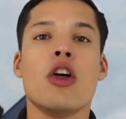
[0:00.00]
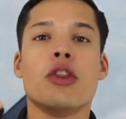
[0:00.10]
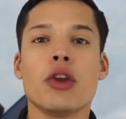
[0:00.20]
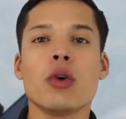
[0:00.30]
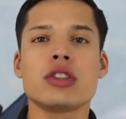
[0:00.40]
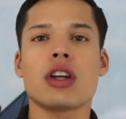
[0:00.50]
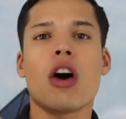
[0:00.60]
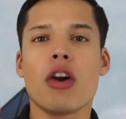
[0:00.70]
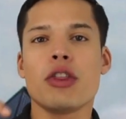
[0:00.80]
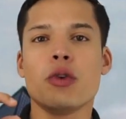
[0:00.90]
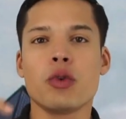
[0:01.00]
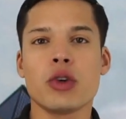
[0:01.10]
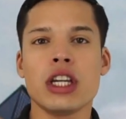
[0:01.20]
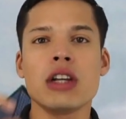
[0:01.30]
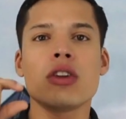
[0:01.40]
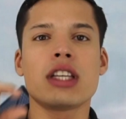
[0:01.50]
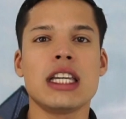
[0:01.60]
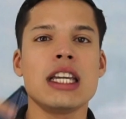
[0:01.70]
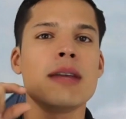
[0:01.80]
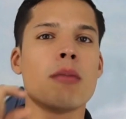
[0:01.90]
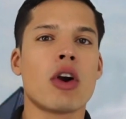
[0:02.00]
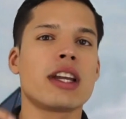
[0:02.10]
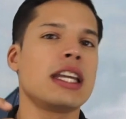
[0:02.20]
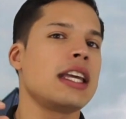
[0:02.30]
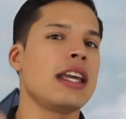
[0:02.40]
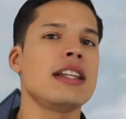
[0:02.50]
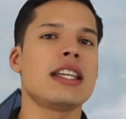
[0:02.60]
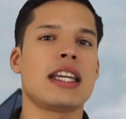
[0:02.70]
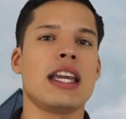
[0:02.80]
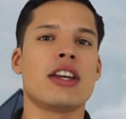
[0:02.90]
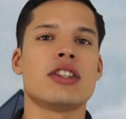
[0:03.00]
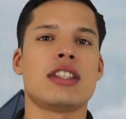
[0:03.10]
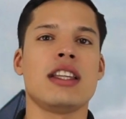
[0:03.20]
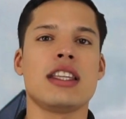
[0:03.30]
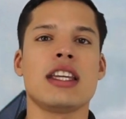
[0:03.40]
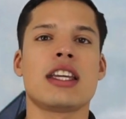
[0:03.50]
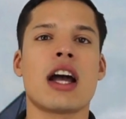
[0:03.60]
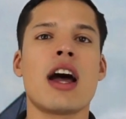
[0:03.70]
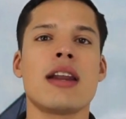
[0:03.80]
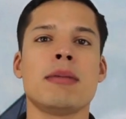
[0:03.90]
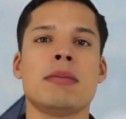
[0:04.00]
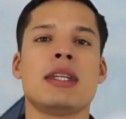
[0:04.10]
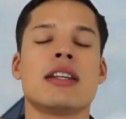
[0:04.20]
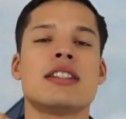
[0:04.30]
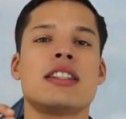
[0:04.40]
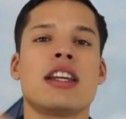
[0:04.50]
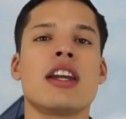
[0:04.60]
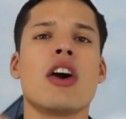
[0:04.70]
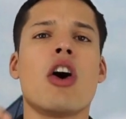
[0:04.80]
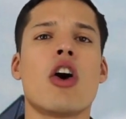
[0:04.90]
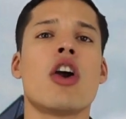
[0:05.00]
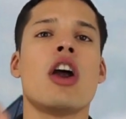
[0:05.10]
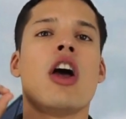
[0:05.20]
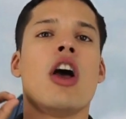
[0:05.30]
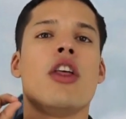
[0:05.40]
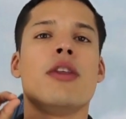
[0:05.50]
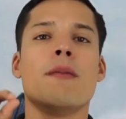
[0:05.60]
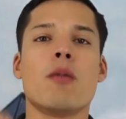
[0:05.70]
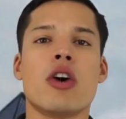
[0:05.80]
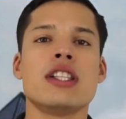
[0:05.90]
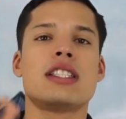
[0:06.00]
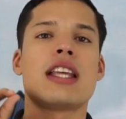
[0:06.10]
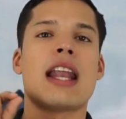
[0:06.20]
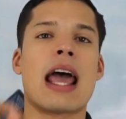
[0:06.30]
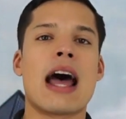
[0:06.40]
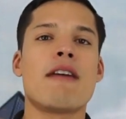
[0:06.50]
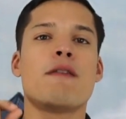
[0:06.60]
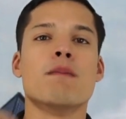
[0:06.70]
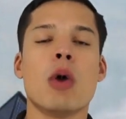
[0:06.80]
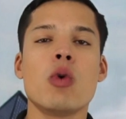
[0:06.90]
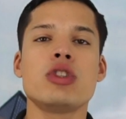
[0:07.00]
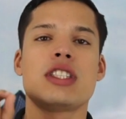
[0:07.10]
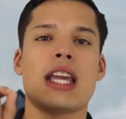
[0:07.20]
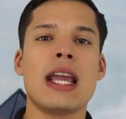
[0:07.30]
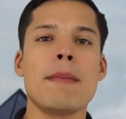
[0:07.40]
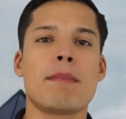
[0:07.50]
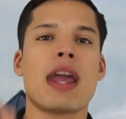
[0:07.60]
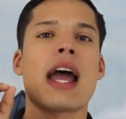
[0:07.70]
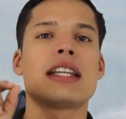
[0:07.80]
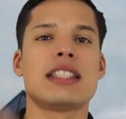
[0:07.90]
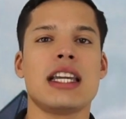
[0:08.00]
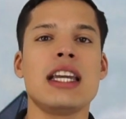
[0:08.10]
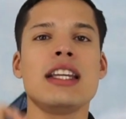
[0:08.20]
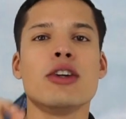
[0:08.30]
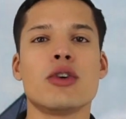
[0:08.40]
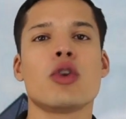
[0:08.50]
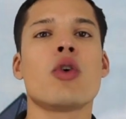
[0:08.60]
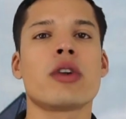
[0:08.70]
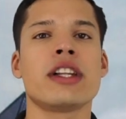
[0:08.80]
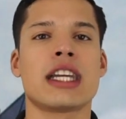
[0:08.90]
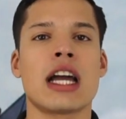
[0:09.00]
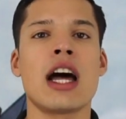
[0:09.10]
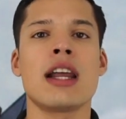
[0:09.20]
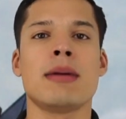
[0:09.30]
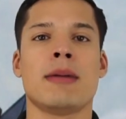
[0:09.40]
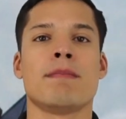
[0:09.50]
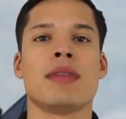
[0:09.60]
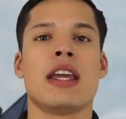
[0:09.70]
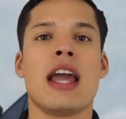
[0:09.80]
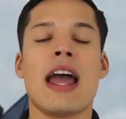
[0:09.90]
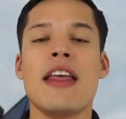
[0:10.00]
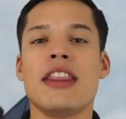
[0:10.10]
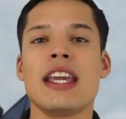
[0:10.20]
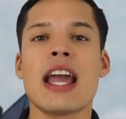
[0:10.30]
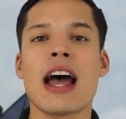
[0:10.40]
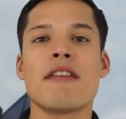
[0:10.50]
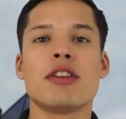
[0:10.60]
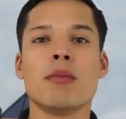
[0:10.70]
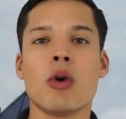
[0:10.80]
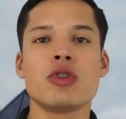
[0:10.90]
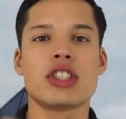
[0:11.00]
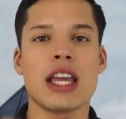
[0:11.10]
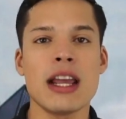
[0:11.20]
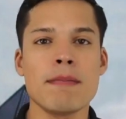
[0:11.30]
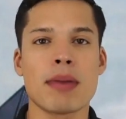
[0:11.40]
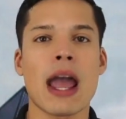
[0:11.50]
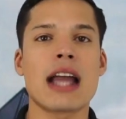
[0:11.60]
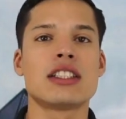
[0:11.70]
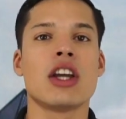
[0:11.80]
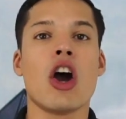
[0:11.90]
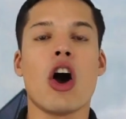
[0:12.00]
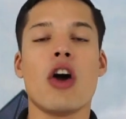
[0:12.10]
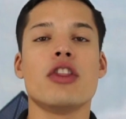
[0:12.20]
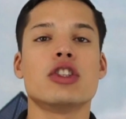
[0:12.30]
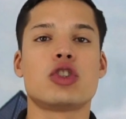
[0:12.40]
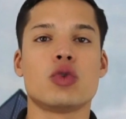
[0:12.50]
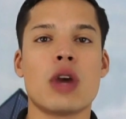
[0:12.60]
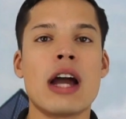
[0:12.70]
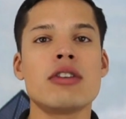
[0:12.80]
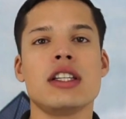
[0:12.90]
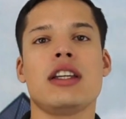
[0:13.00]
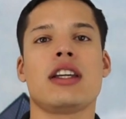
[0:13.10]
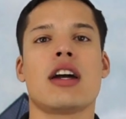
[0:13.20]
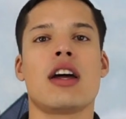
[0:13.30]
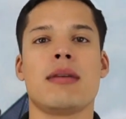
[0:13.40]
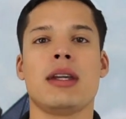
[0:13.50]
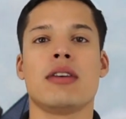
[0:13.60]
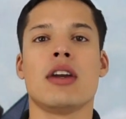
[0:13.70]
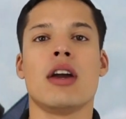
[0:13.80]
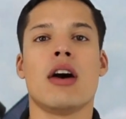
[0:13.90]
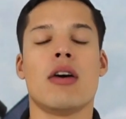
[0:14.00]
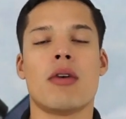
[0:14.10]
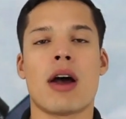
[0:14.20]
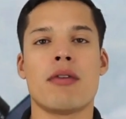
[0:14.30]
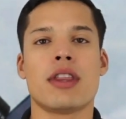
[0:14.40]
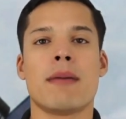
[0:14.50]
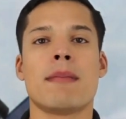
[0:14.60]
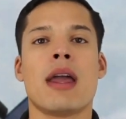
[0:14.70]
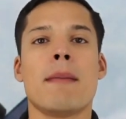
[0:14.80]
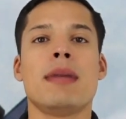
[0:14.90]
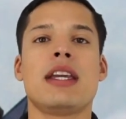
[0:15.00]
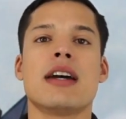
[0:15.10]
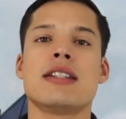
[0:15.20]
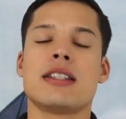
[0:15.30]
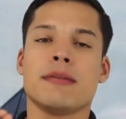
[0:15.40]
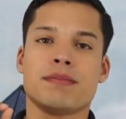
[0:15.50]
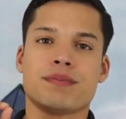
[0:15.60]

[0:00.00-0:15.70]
those are the real key market indicators in the economy because they are the ones that have most impact in your local economy. And they have the most impact on the surrounding economy around them. Because